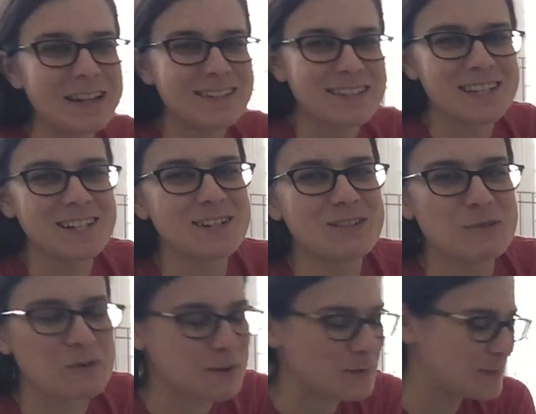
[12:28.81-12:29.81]
Isn't that
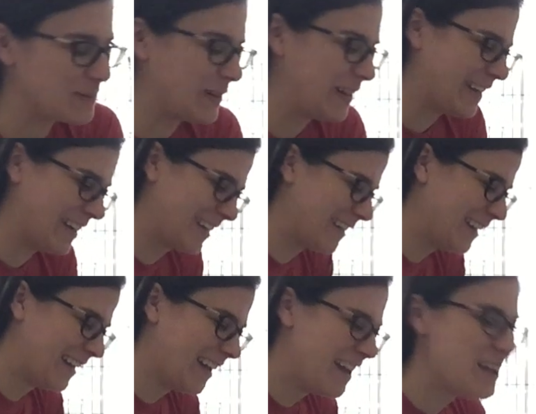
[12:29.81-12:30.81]
adorable?
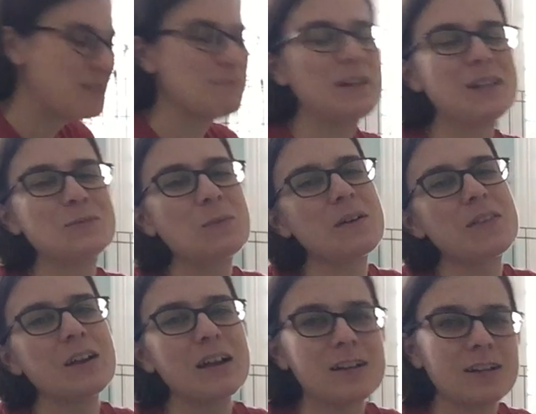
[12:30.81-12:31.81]
But it's where
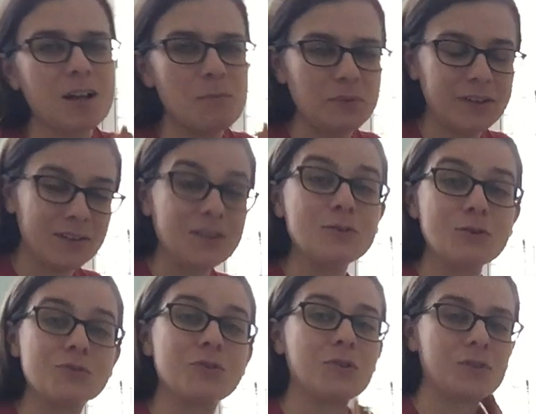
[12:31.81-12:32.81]
they're in a completely
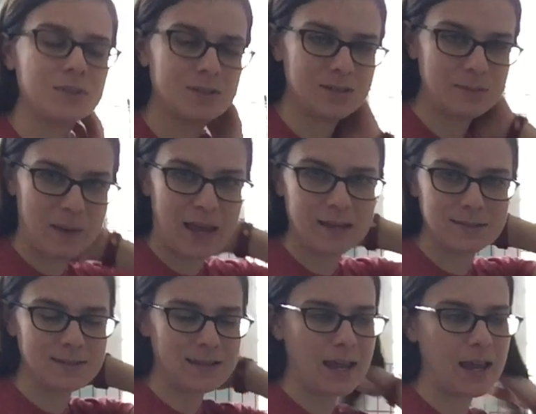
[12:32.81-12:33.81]
neutral
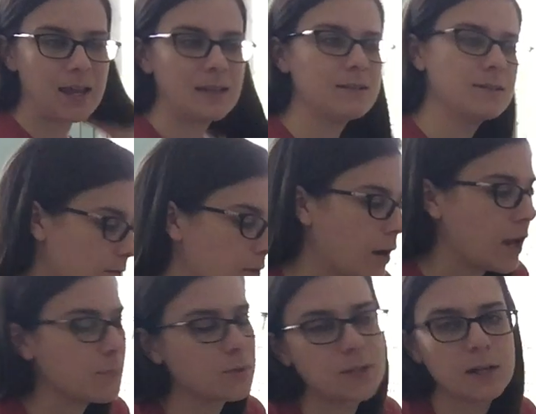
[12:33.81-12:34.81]
space and they're
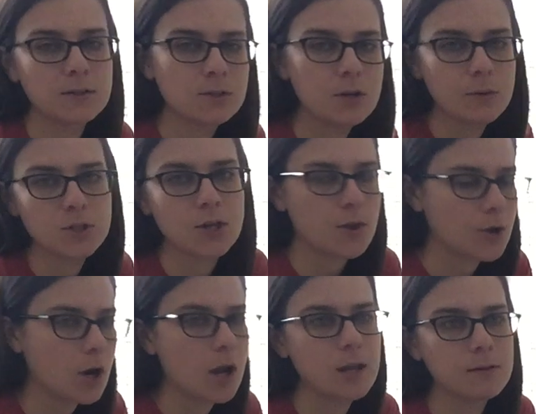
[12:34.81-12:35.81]
able to get to know each other
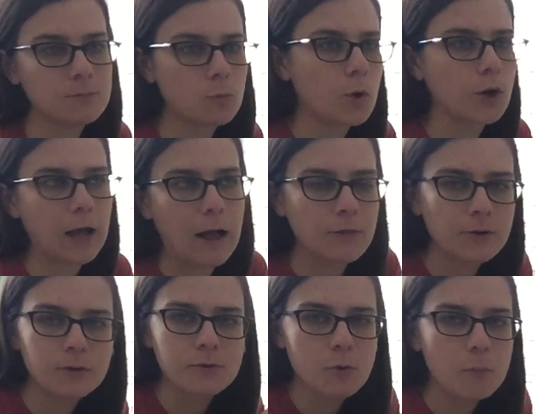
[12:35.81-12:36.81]
and work out
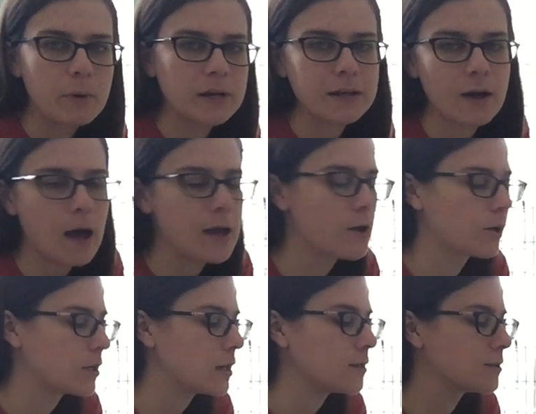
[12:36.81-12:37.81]
their little bunny
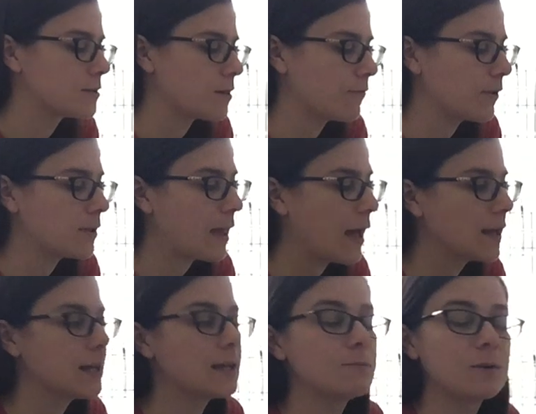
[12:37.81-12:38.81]
hierarchy and stuff like
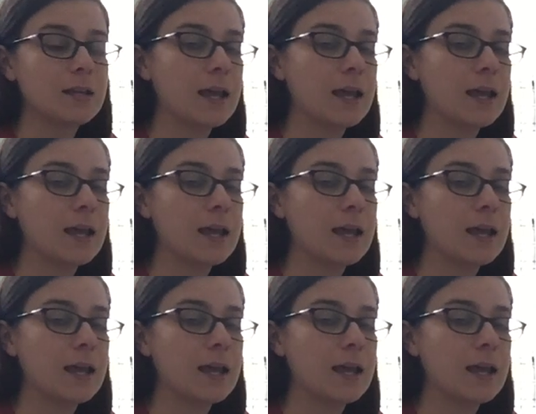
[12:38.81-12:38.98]
that. And when they